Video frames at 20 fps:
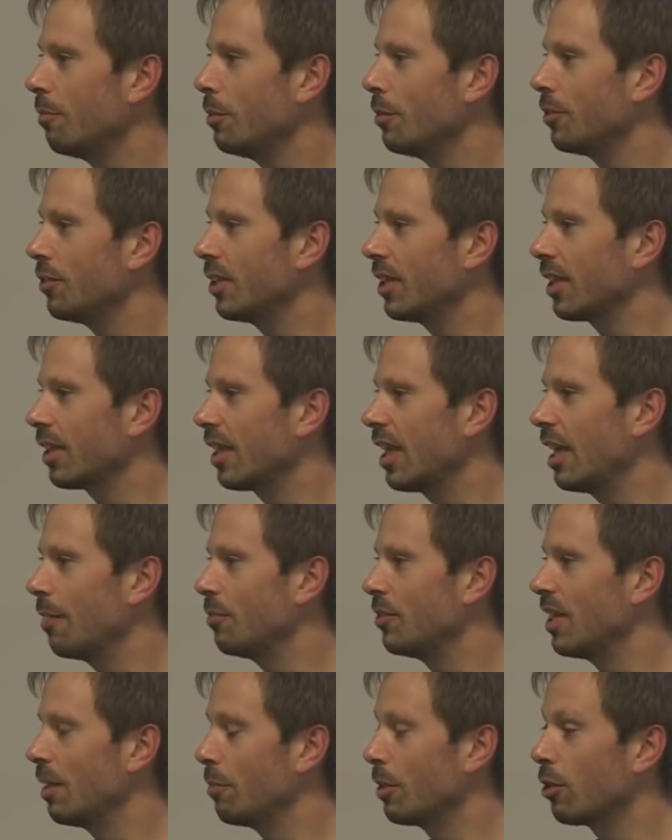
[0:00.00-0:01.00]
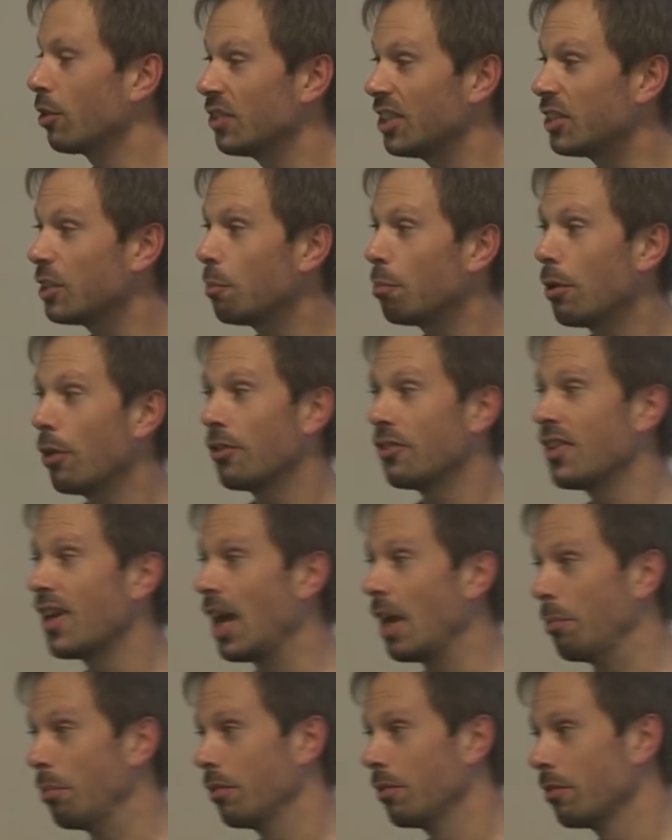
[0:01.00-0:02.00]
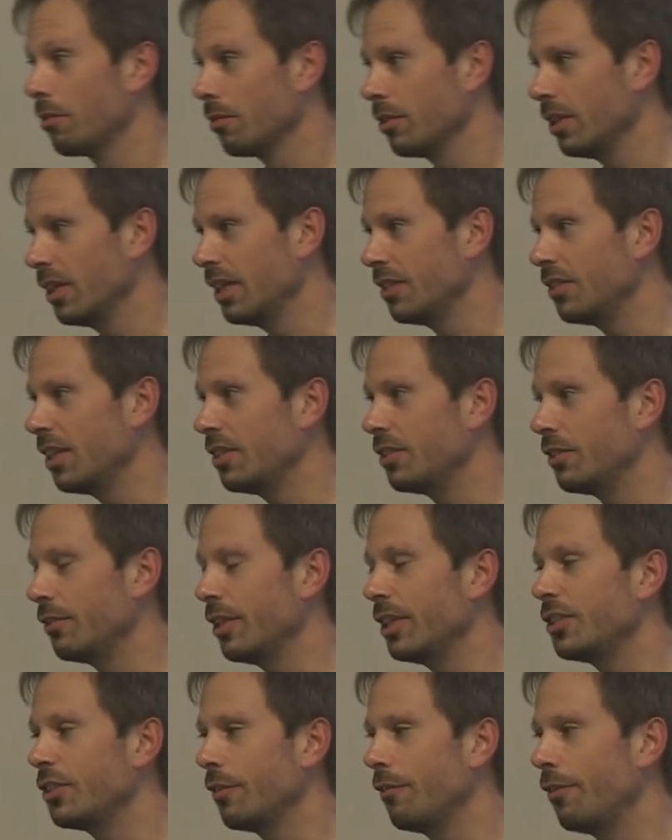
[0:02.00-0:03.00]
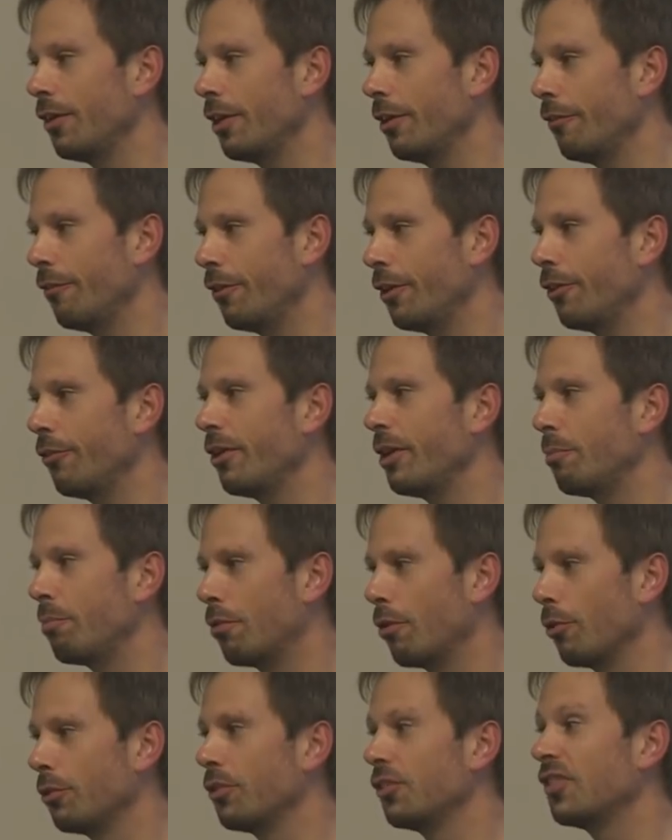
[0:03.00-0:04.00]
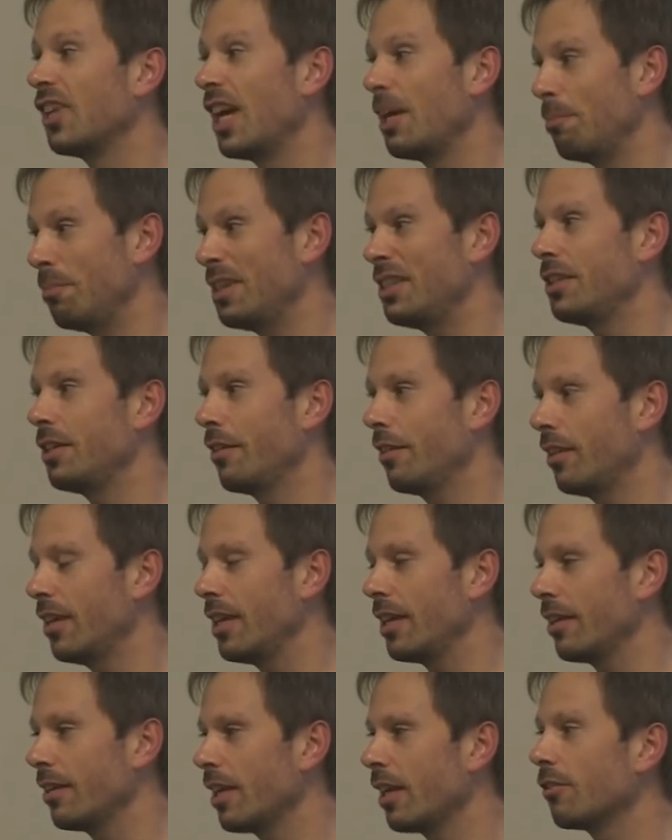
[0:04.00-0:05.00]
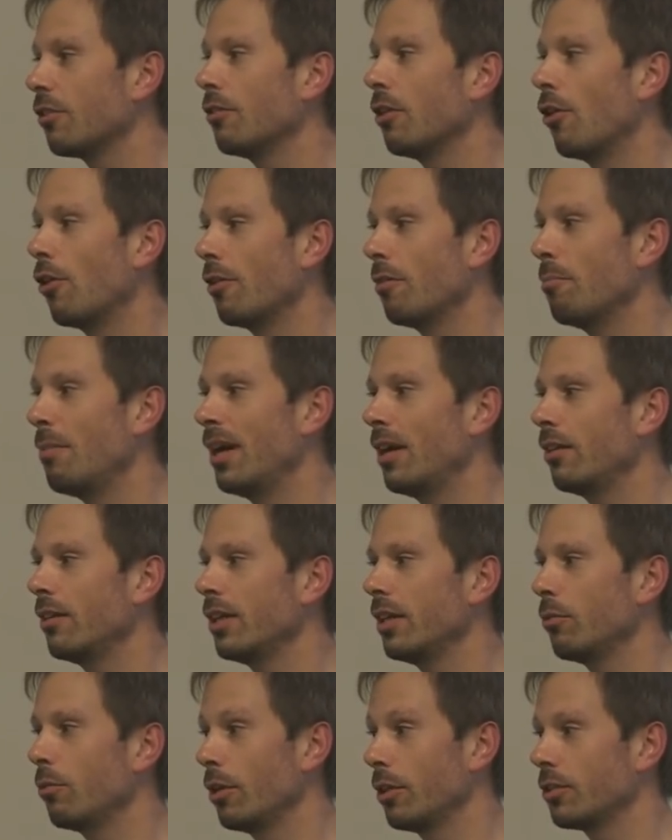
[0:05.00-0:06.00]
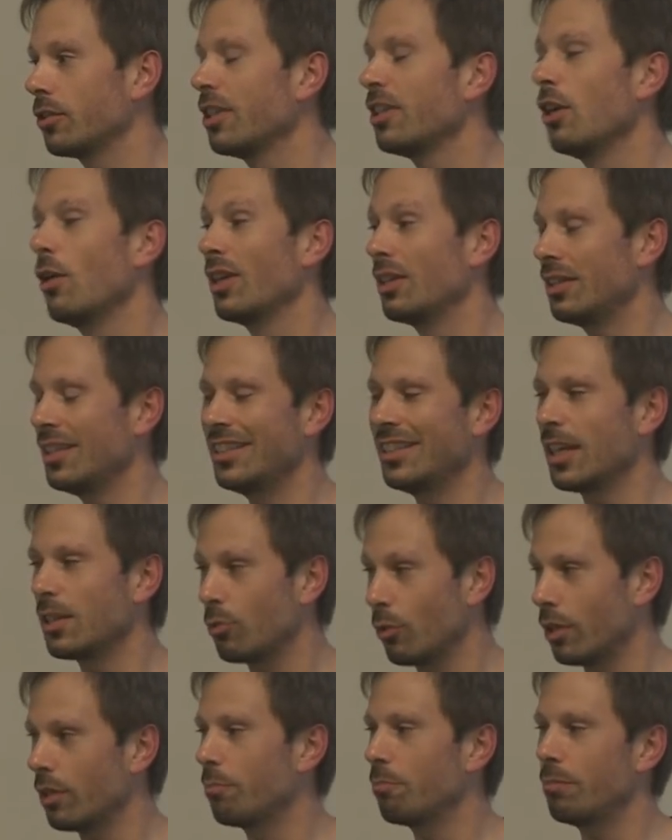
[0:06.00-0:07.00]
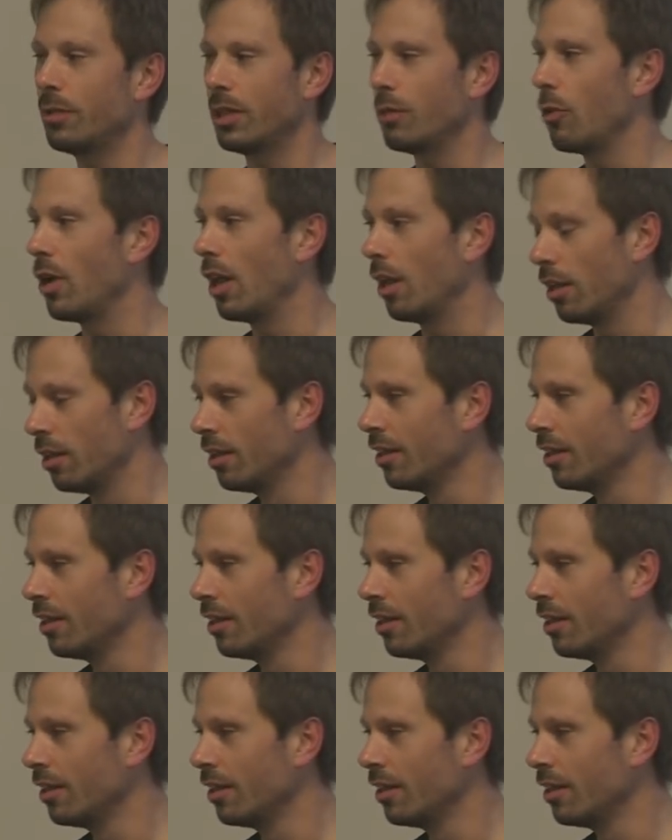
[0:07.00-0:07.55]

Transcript: Music Labs then, because it's a prototype. Ah, okay. It's, it's, it's, a very, very prototype-ish thing that barely works. No, it, it does work pretty well.